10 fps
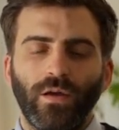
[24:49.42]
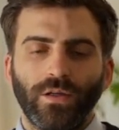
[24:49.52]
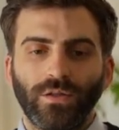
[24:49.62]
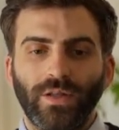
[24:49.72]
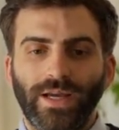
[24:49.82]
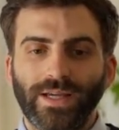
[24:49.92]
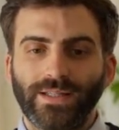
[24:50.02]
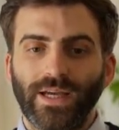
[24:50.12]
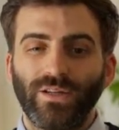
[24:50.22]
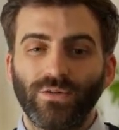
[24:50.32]
So like I
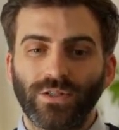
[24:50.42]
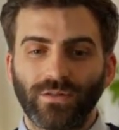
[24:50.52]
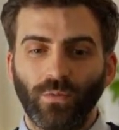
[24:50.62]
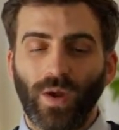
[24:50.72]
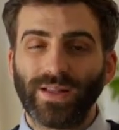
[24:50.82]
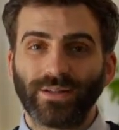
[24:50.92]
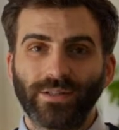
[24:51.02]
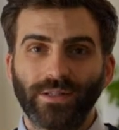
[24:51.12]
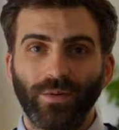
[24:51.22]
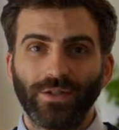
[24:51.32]
said, wait till
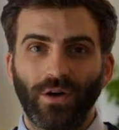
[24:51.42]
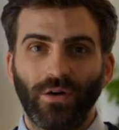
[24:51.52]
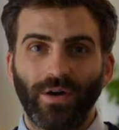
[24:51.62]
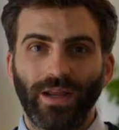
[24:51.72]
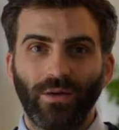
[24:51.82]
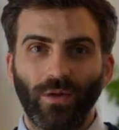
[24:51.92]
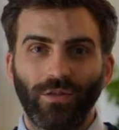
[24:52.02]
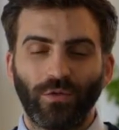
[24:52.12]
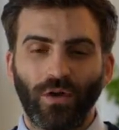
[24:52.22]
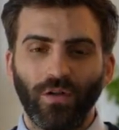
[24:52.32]
someone's already in
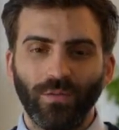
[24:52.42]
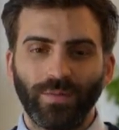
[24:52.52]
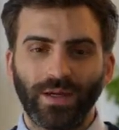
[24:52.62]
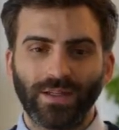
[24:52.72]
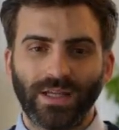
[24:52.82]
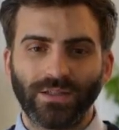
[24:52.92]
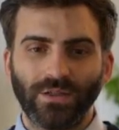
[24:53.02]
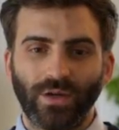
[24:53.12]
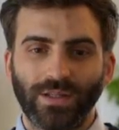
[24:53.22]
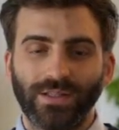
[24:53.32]
withdrawal, because as
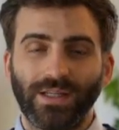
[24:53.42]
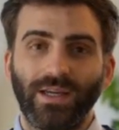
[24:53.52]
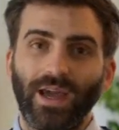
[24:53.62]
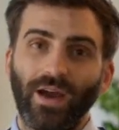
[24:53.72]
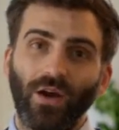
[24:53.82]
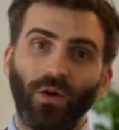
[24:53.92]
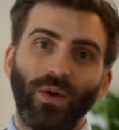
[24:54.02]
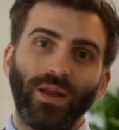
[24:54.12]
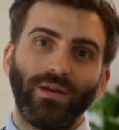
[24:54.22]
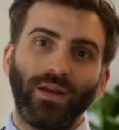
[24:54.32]
you can see,
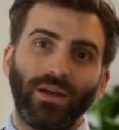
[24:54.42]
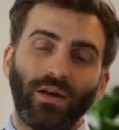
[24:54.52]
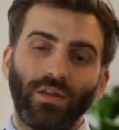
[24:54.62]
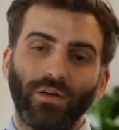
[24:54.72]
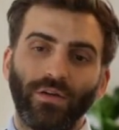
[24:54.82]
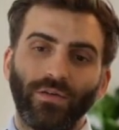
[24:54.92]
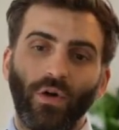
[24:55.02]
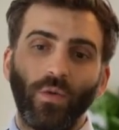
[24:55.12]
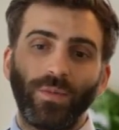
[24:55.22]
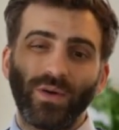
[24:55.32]
heroin and other
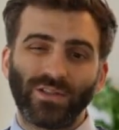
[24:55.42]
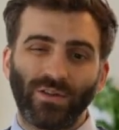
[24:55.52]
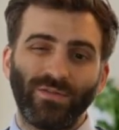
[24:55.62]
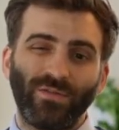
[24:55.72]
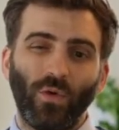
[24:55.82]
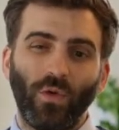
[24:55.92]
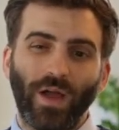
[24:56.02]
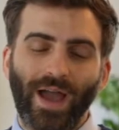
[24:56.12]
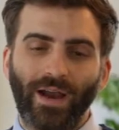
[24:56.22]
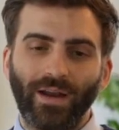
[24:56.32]
opioids are full
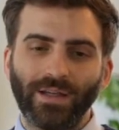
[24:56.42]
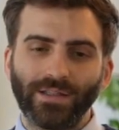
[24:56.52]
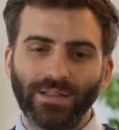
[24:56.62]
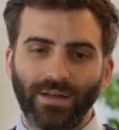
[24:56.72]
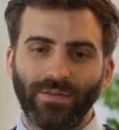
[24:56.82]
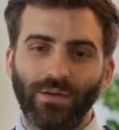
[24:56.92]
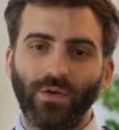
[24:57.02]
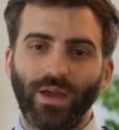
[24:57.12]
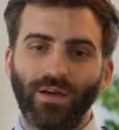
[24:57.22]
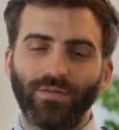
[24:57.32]
agonists. If you
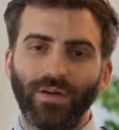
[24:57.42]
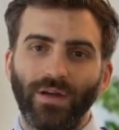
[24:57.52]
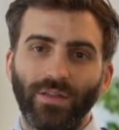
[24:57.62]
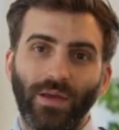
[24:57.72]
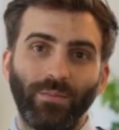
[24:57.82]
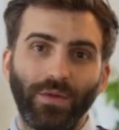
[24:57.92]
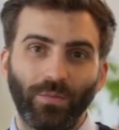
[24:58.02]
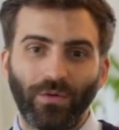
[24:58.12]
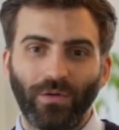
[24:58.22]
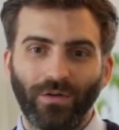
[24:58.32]
give them
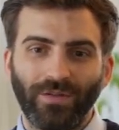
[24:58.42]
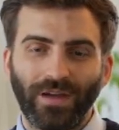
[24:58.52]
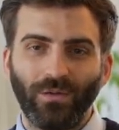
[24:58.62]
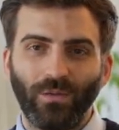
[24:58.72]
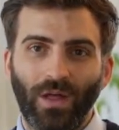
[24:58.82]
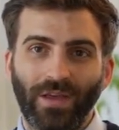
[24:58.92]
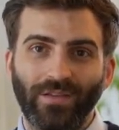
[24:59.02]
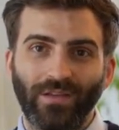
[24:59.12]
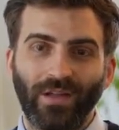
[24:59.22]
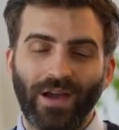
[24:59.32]
buprenorphine while they
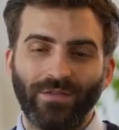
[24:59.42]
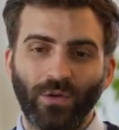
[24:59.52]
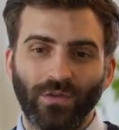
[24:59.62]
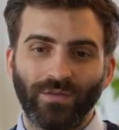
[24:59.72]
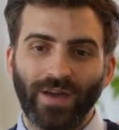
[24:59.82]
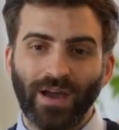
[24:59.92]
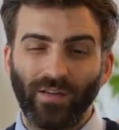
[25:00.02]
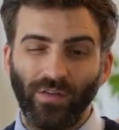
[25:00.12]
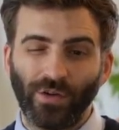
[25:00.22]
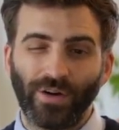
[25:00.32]
still have those
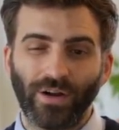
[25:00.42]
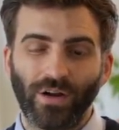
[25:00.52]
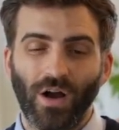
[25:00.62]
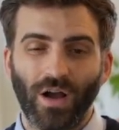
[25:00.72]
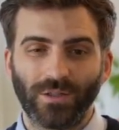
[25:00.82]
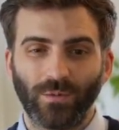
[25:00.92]
effects, you're going to cause